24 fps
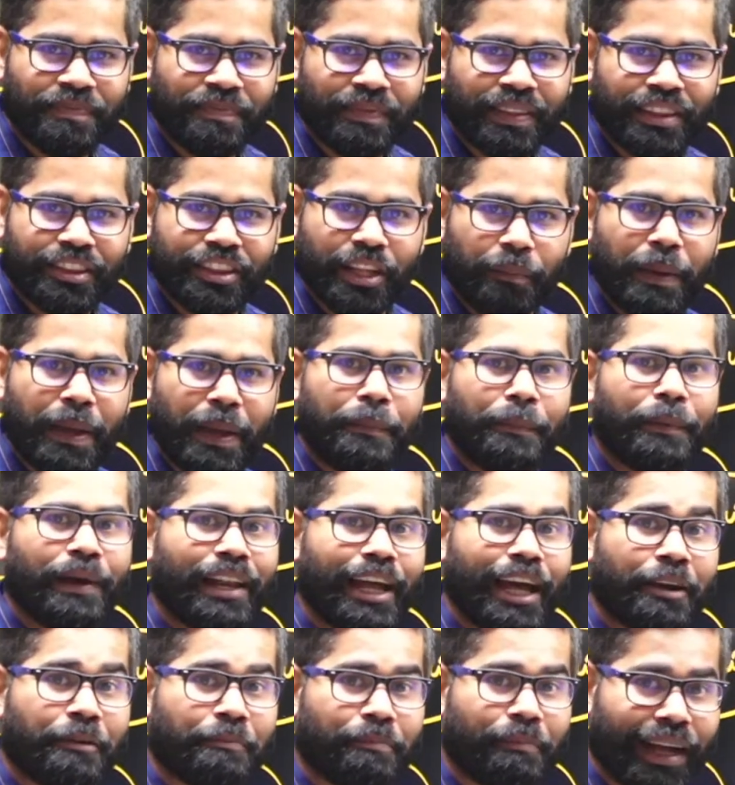the people
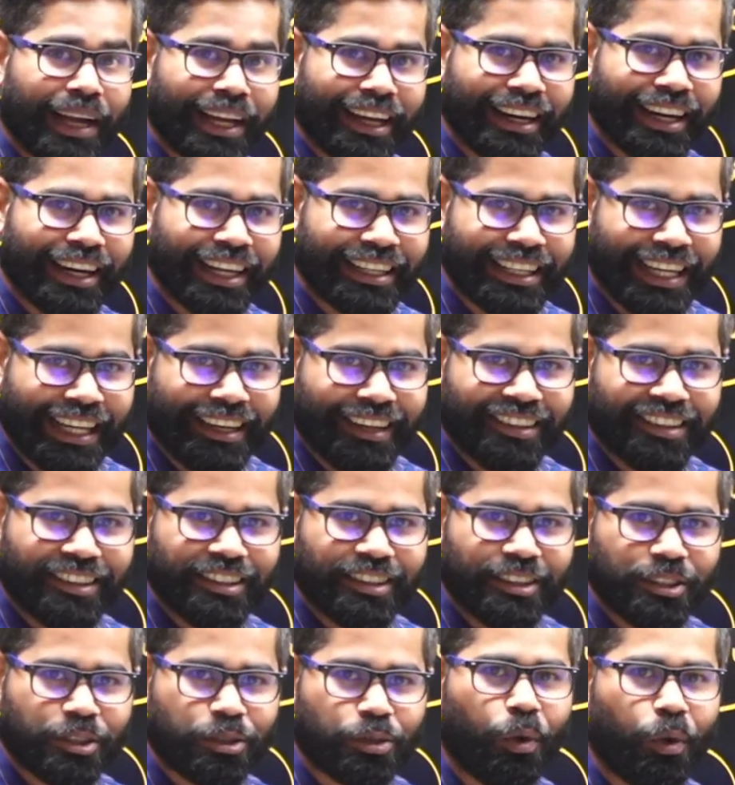are migrating
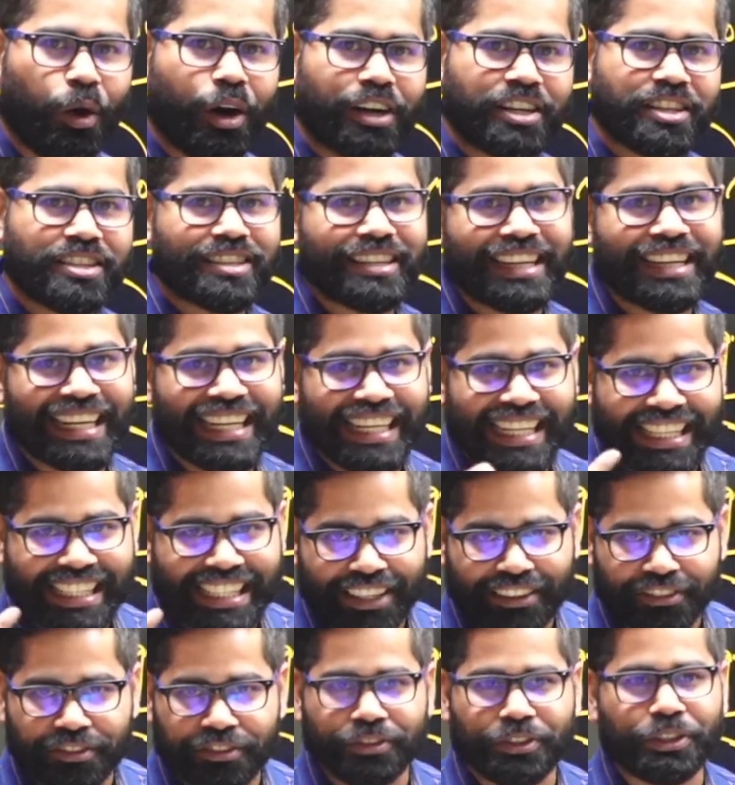towards
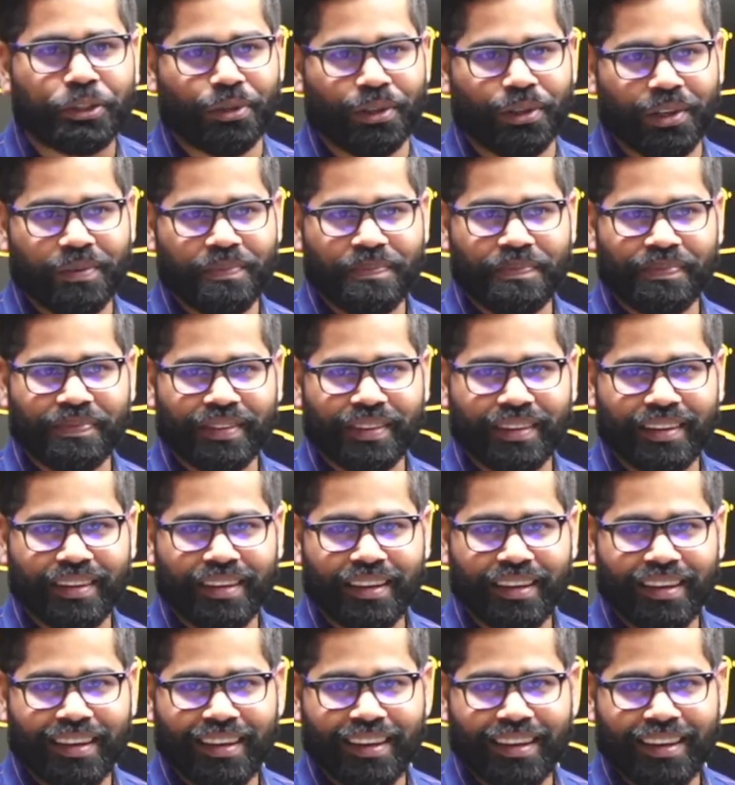cleaner fuel.
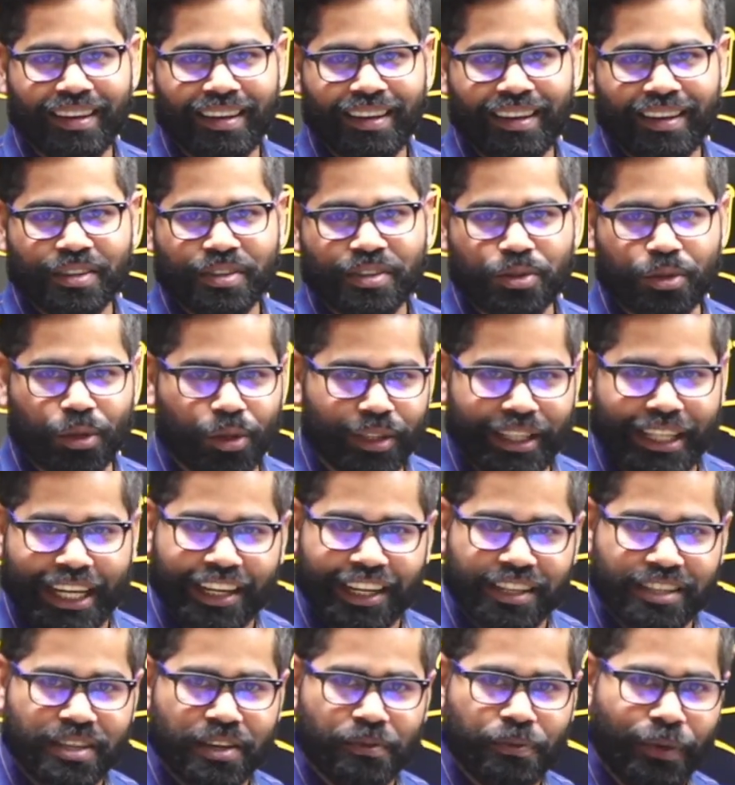So there
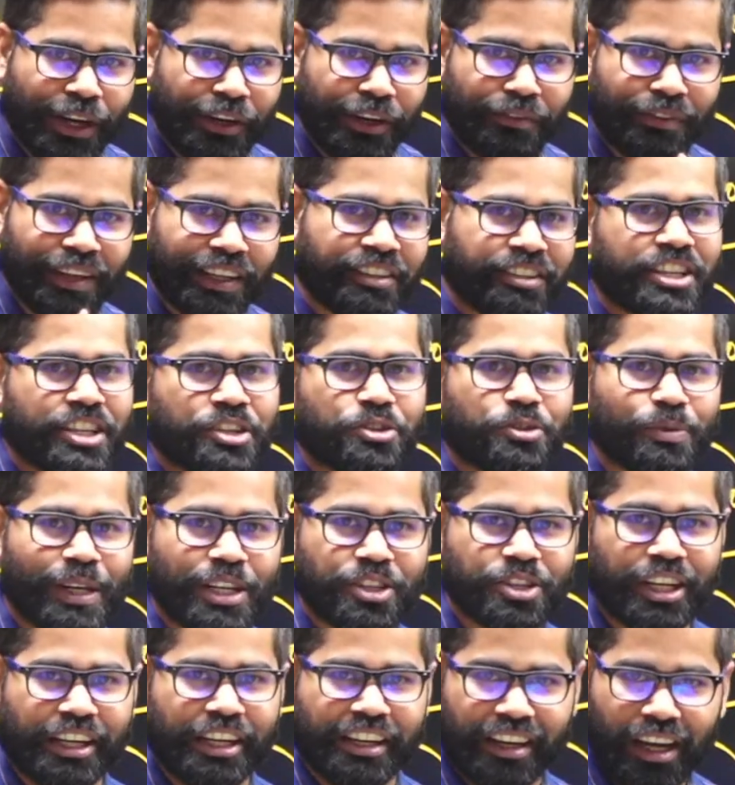is a win-win
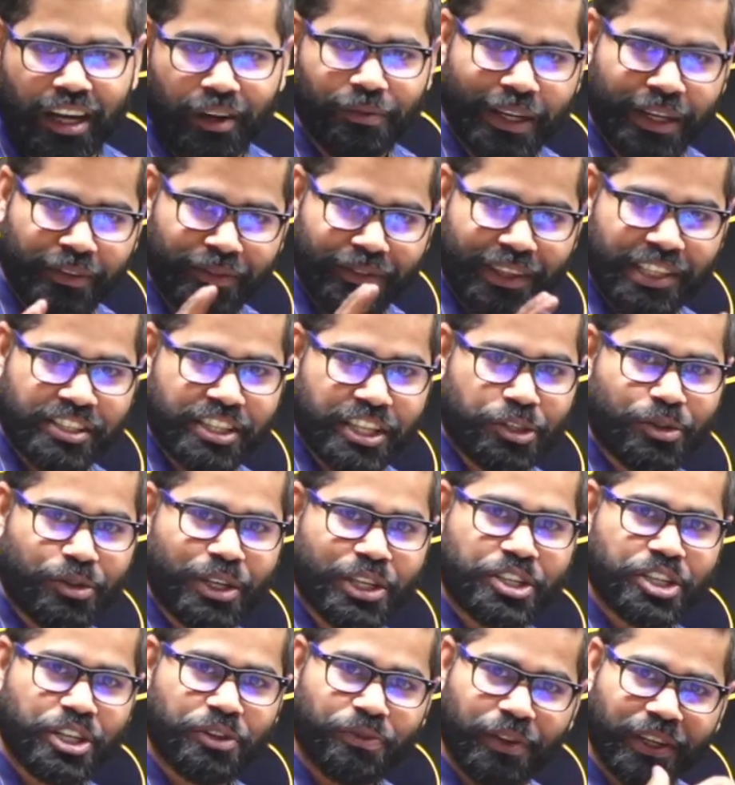
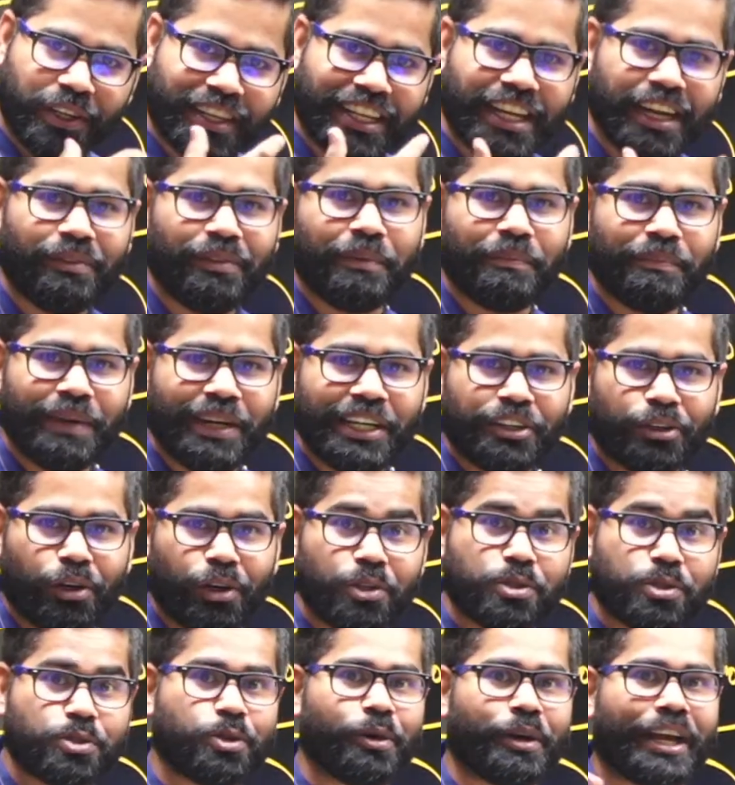situation for government
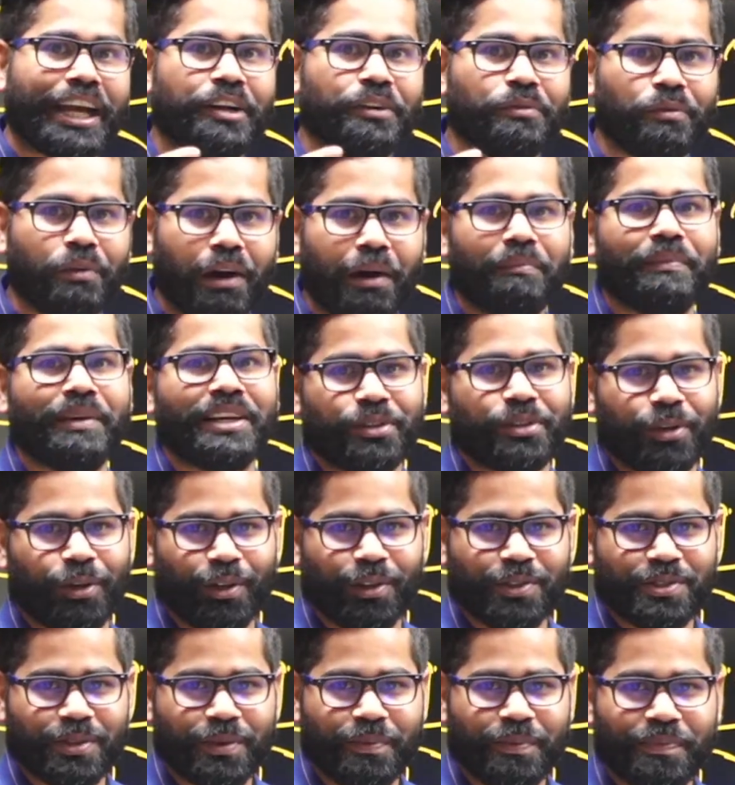also, environment
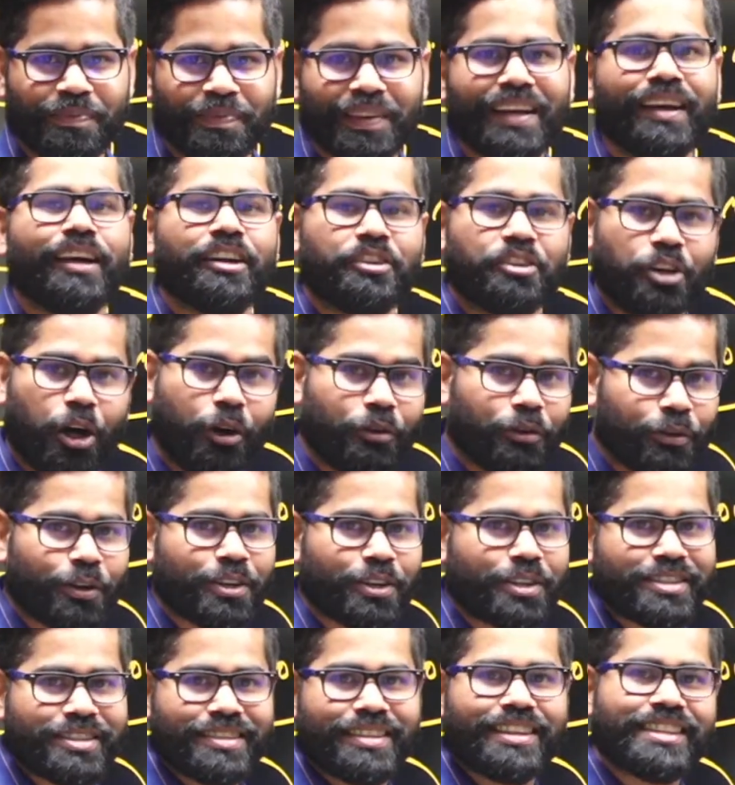also. Now, of
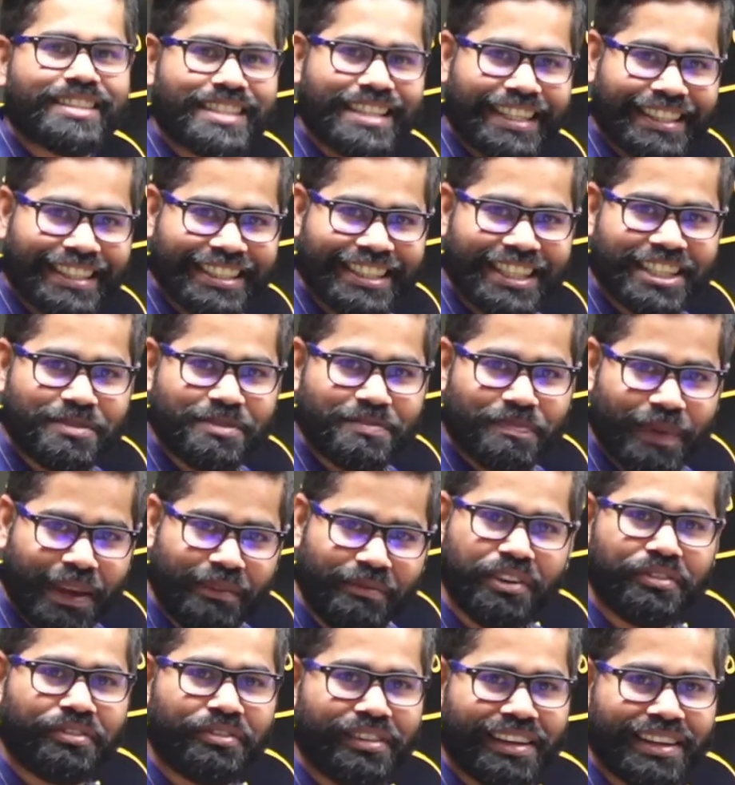course, citizens may be
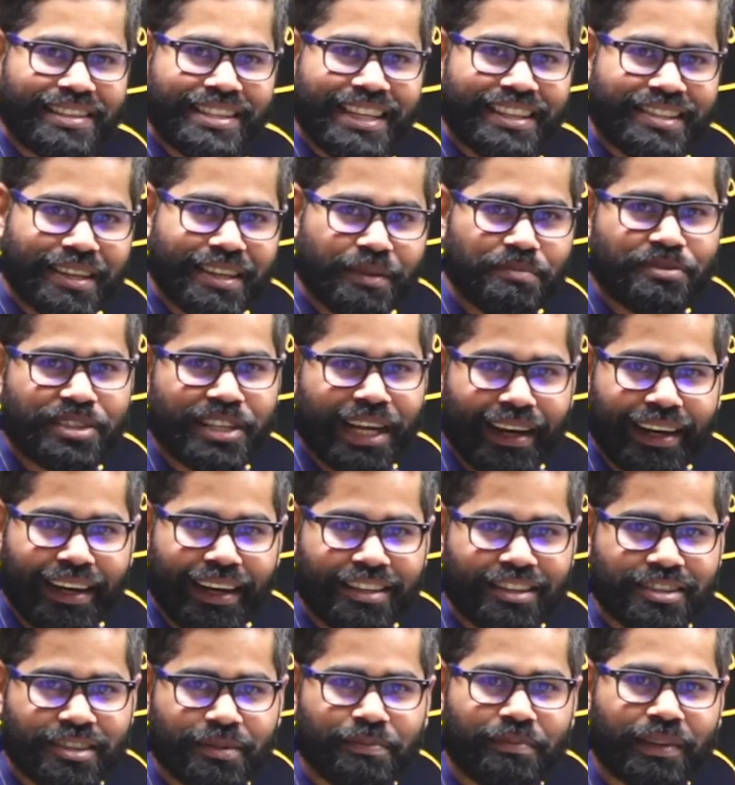facing some
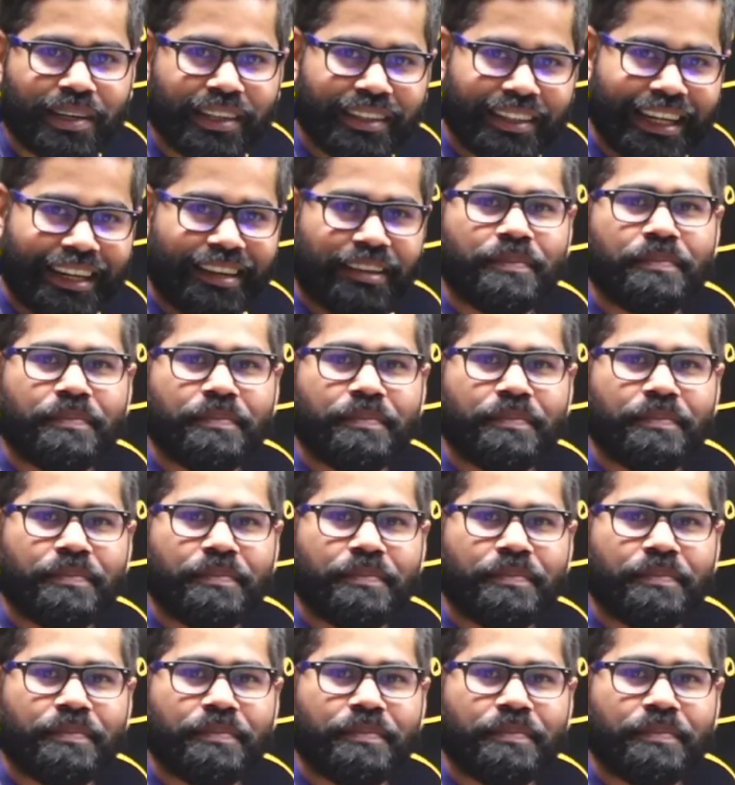challenge, but then